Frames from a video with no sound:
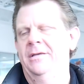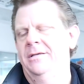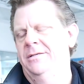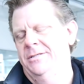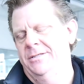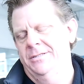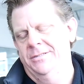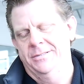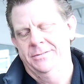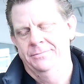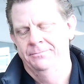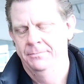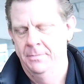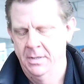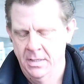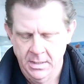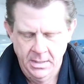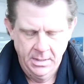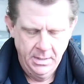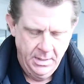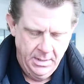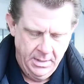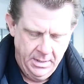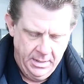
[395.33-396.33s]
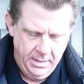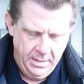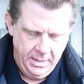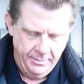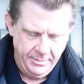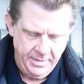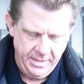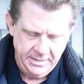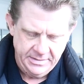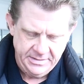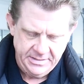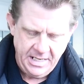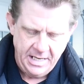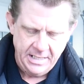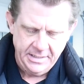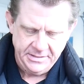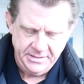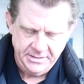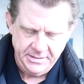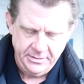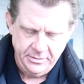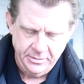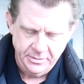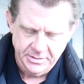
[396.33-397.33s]
It just, I mean, it's got
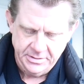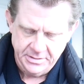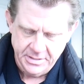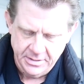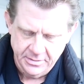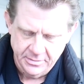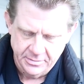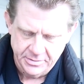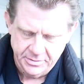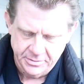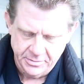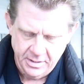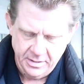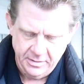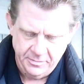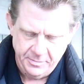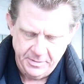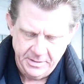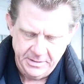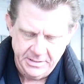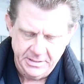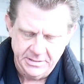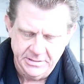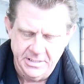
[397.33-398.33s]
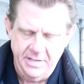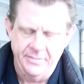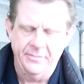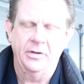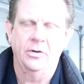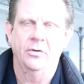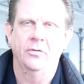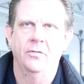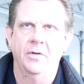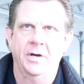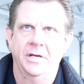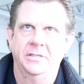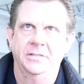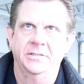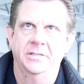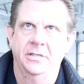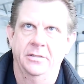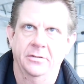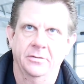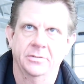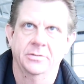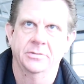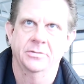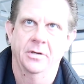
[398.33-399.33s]
a good signal strength, but it doesn't have a great
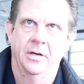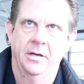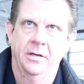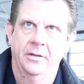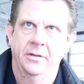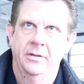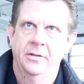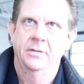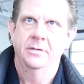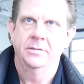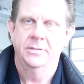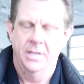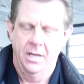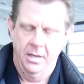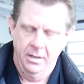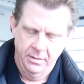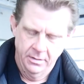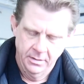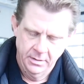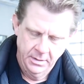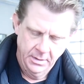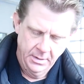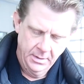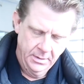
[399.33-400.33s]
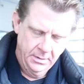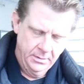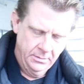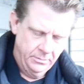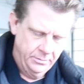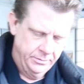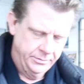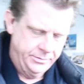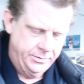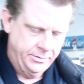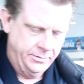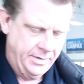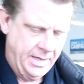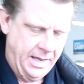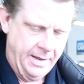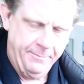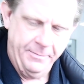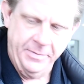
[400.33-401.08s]
signal strength. So we'll do that.